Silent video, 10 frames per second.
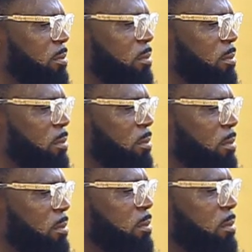
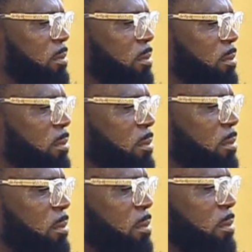
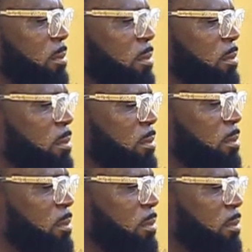
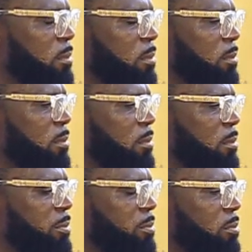
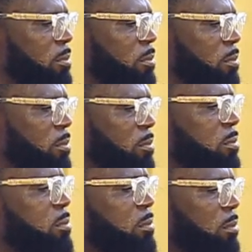
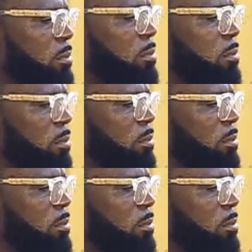[no speech]